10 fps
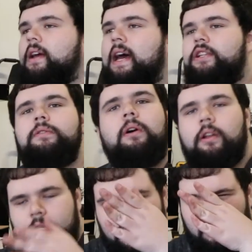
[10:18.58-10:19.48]
as you all
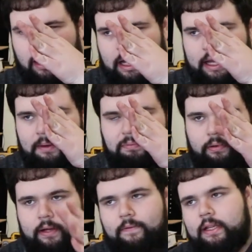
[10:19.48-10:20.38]
know, I
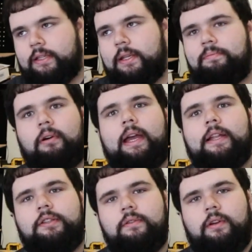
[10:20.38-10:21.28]
previously
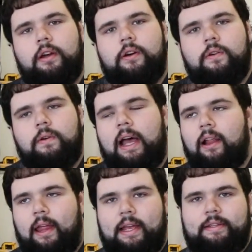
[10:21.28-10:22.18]
planned to go
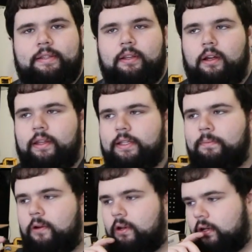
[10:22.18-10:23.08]
LS on this
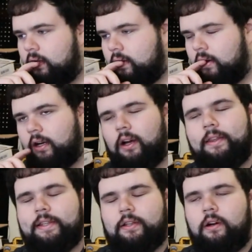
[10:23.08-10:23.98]
motor, or on
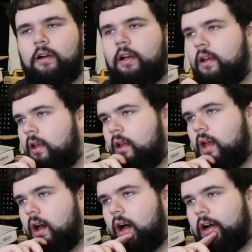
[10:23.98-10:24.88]
this car.
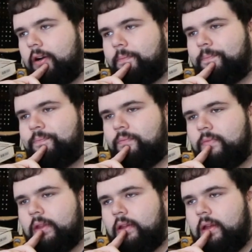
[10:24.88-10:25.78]

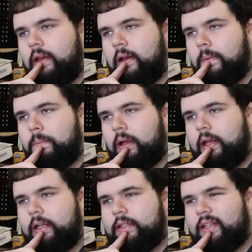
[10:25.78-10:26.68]

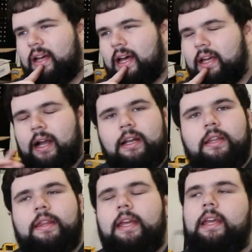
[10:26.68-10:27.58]
But I got
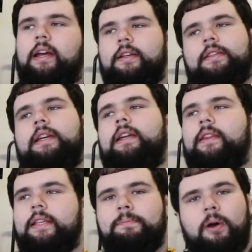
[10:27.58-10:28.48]
to thinking, I was like,
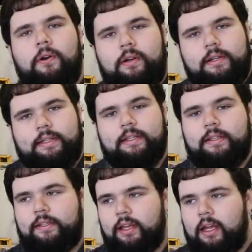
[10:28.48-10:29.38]
this motor is in
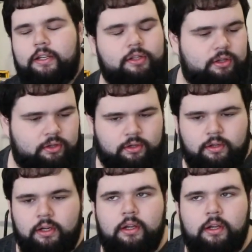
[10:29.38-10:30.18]
such